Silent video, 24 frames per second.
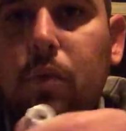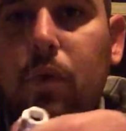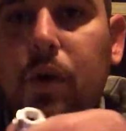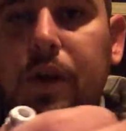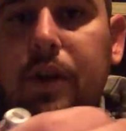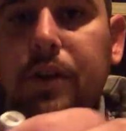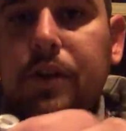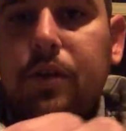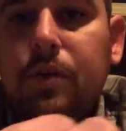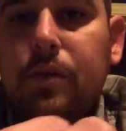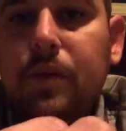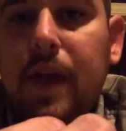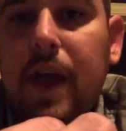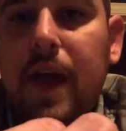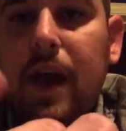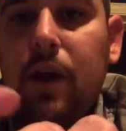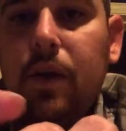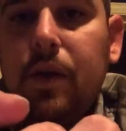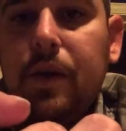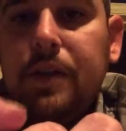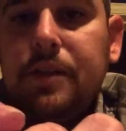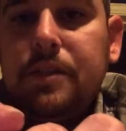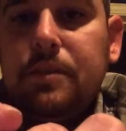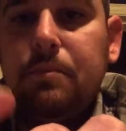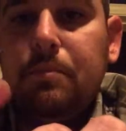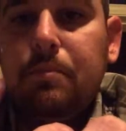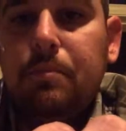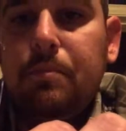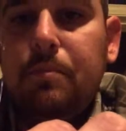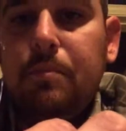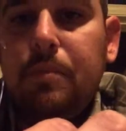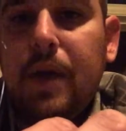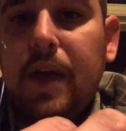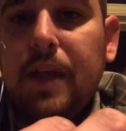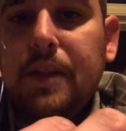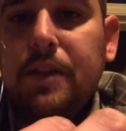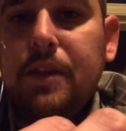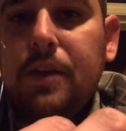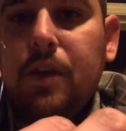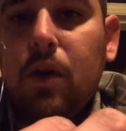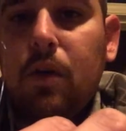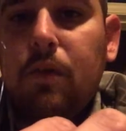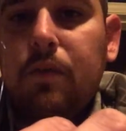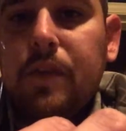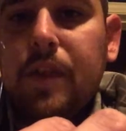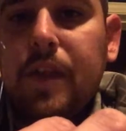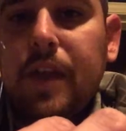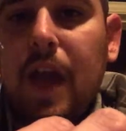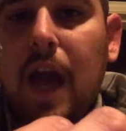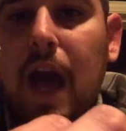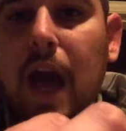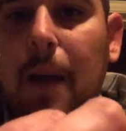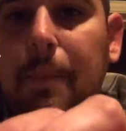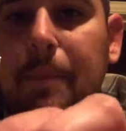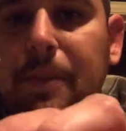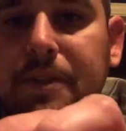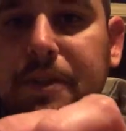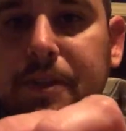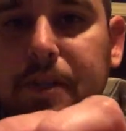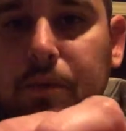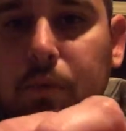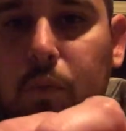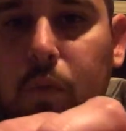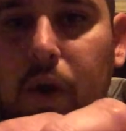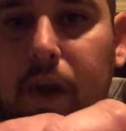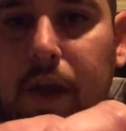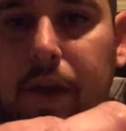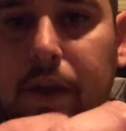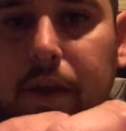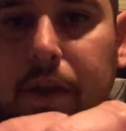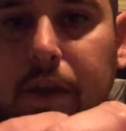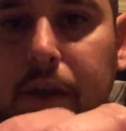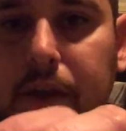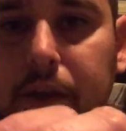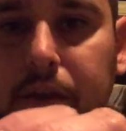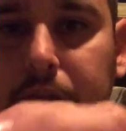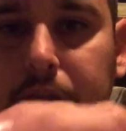want to do now is bend it over the opposite way.